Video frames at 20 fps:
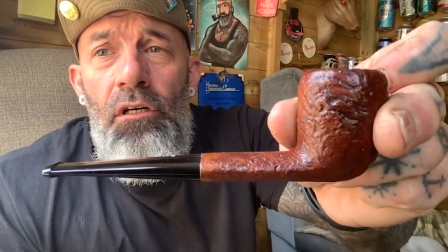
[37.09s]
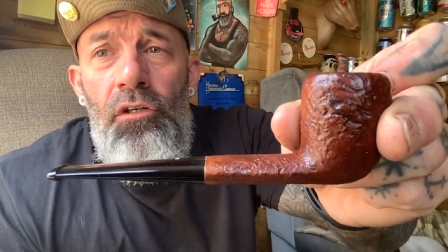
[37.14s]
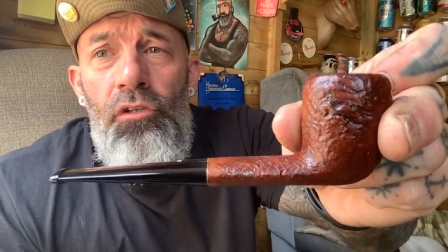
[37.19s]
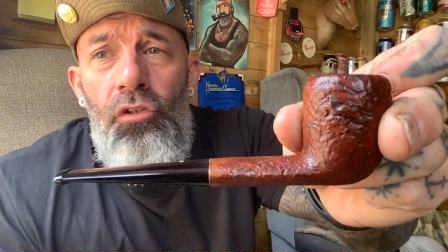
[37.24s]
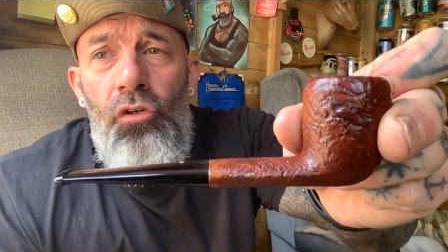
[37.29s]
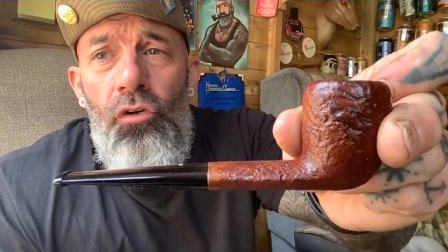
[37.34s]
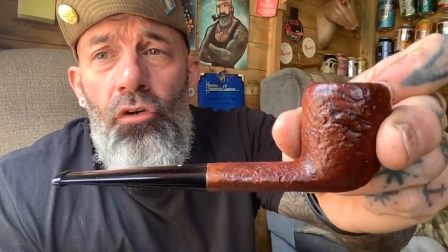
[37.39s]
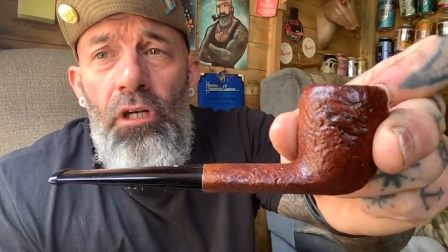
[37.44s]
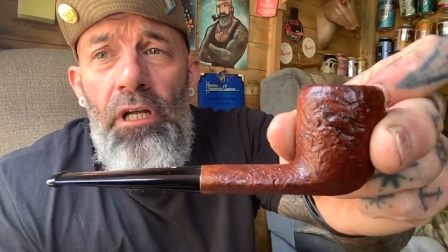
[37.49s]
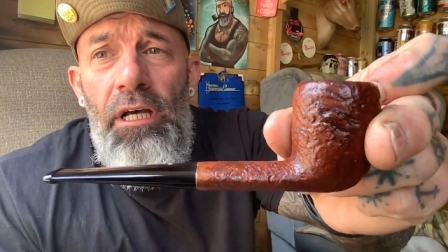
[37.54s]

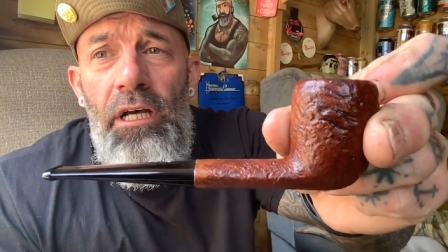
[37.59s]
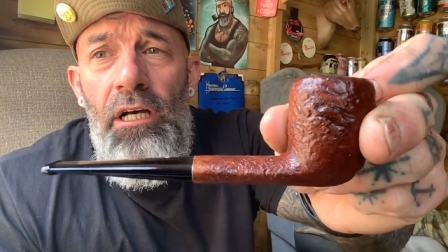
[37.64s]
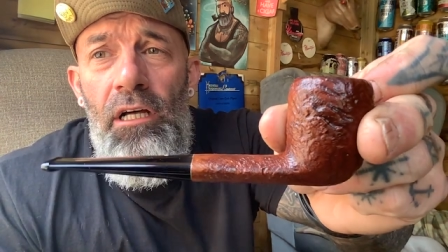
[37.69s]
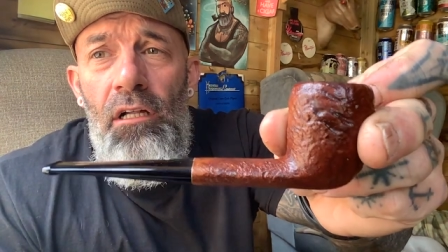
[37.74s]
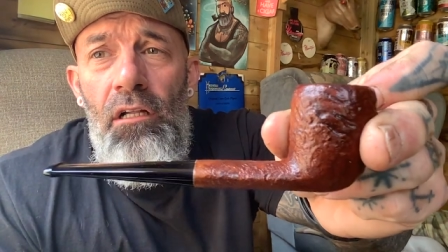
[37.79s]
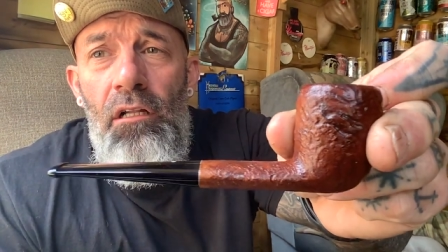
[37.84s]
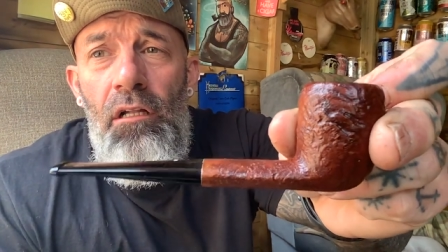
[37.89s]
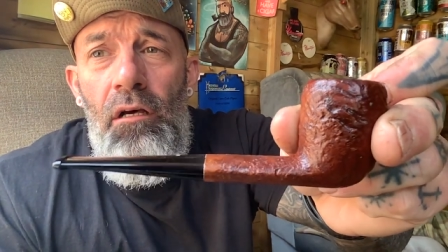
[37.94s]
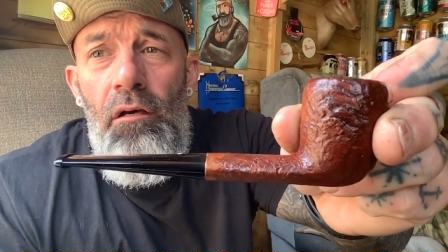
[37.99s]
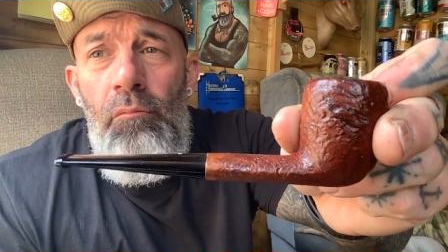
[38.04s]

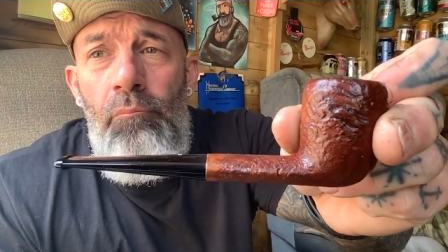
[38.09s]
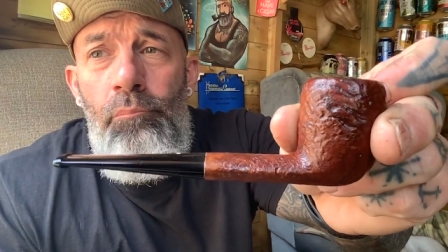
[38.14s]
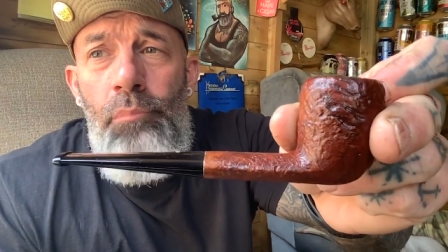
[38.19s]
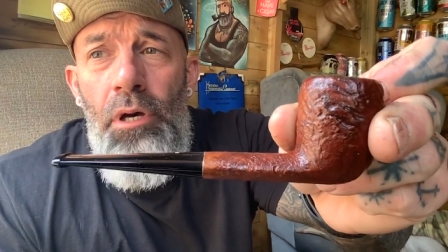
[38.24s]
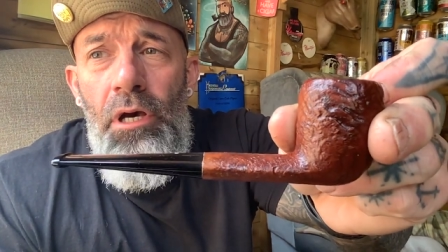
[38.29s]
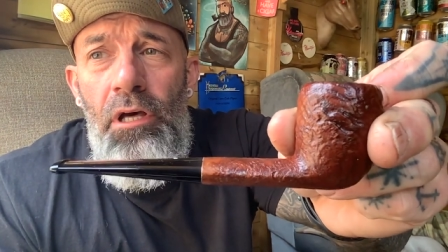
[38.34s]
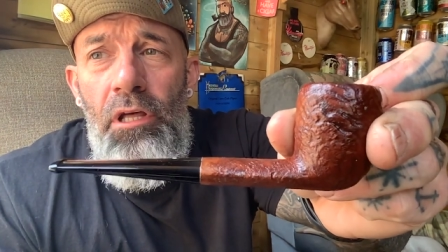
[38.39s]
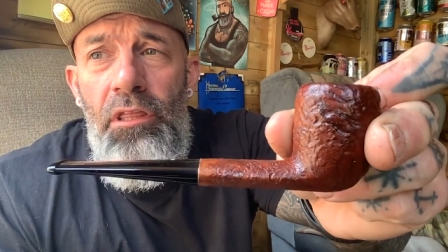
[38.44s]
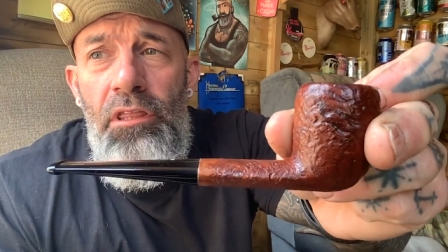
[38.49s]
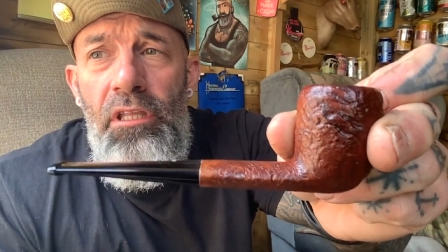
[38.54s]
Dunhill
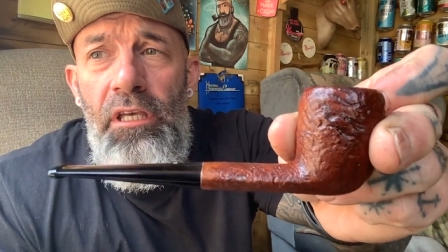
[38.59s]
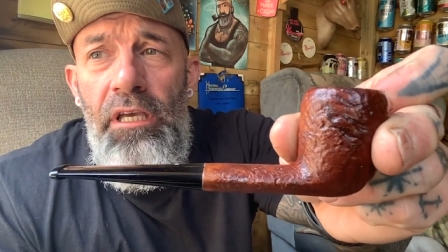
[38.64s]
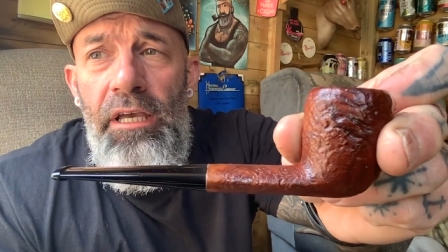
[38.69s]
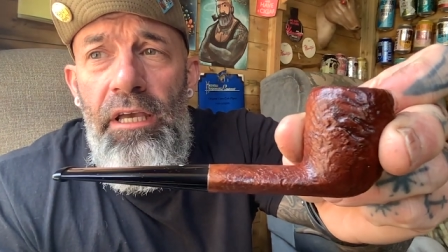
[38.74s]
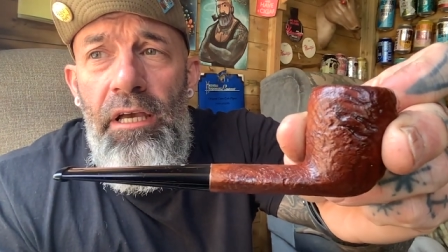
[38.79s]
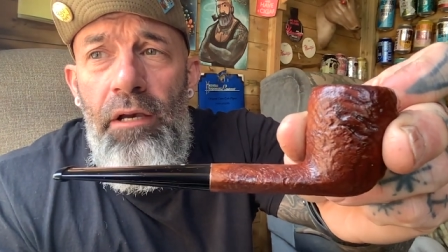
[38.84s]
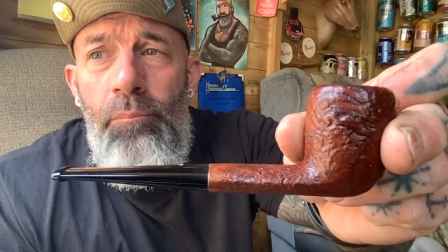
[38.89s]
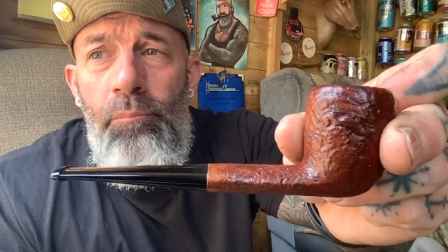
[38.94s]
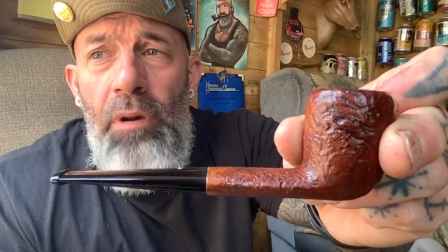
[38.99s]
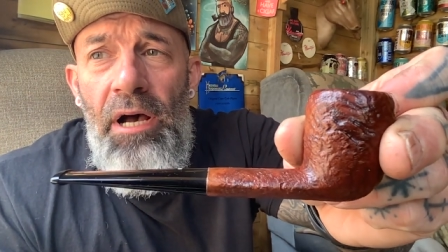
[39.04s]
birth
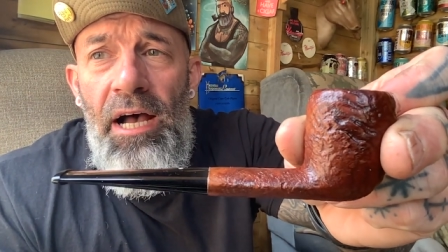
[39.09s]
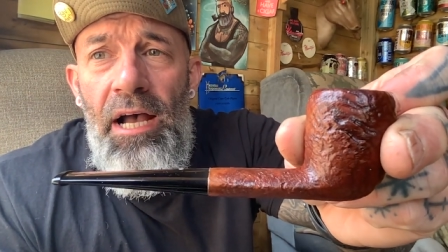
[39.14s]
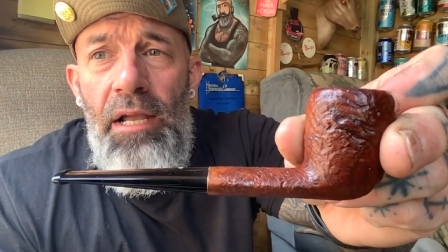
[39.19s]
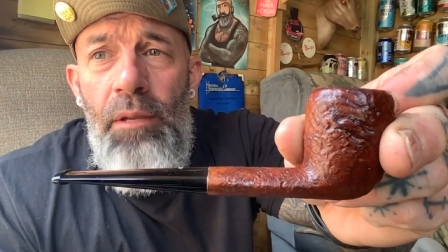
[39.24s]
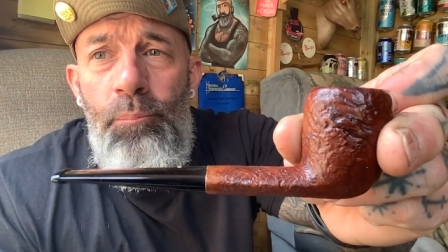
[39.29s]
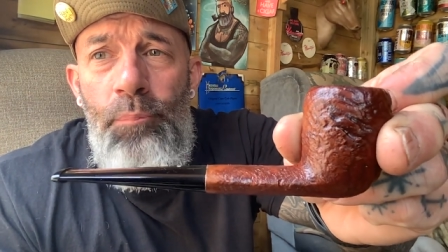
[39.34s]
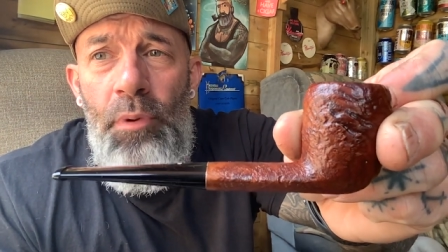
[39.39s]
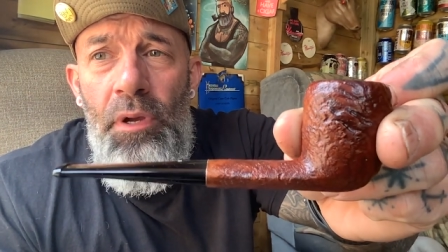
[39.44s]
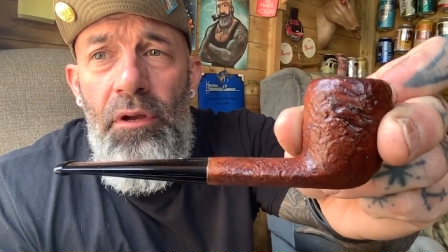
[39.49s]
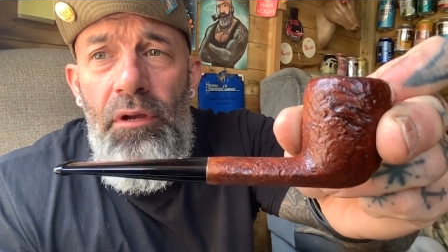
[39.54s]
year
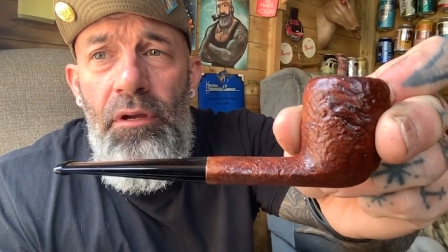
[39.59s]
pipe.